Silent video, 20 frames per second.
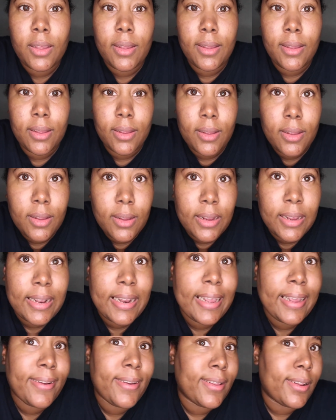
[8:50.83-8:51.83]
good
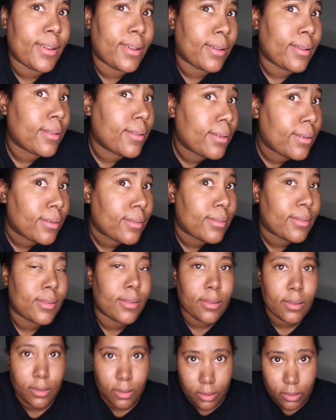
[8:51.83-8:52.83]
and it looks
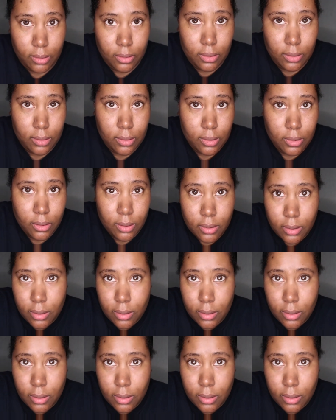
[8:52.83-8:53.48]
good.